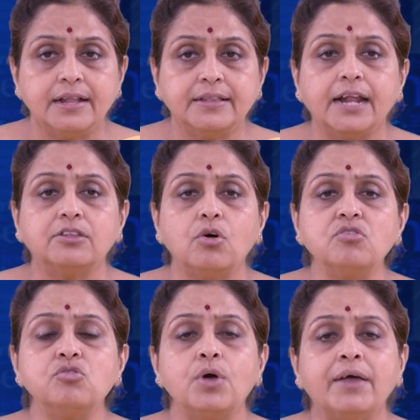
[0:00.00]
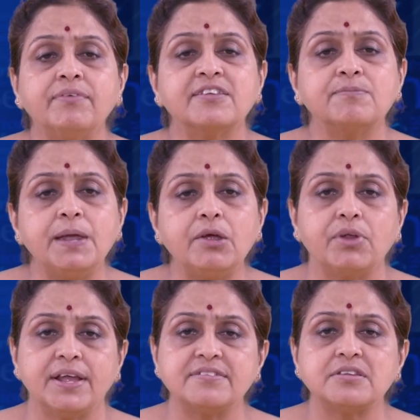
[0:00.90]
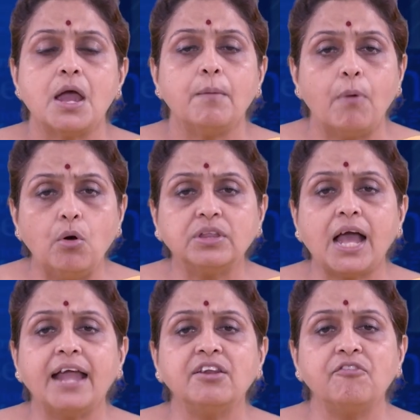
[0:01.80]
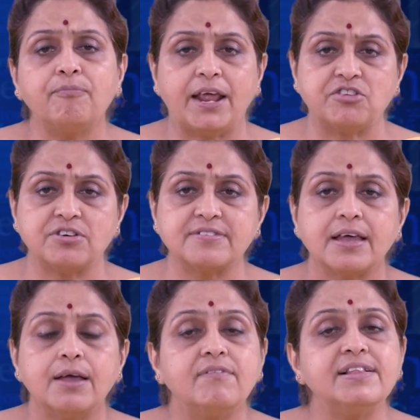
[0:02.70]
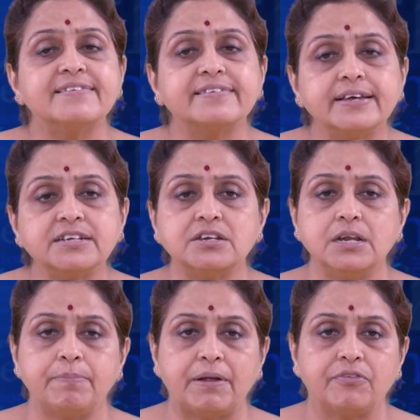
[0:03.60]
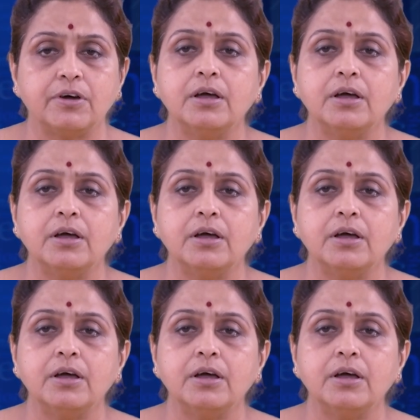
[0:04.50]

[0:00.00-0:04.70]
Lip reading: that those who have experienced both kinds of pleasures will certainly prefer